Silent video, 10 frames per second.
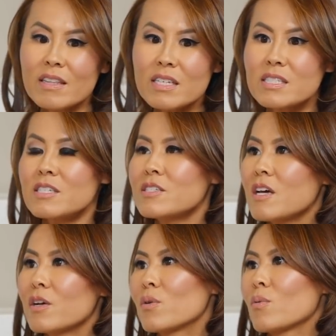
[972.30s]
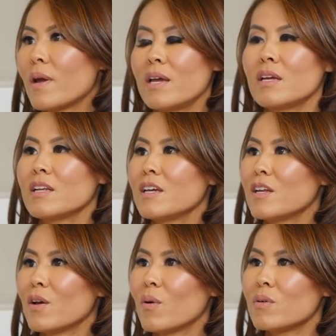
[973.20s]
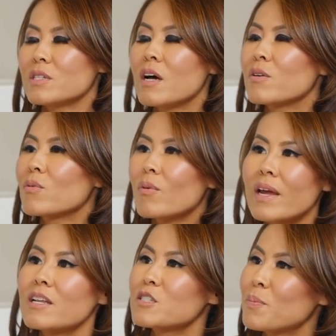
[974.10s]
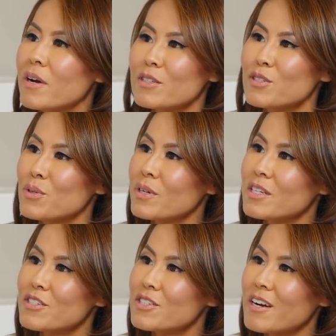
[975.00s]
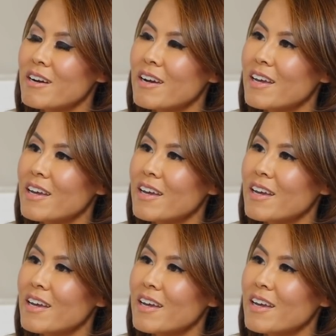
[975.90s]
This is a great, it's a great inspiring story to share.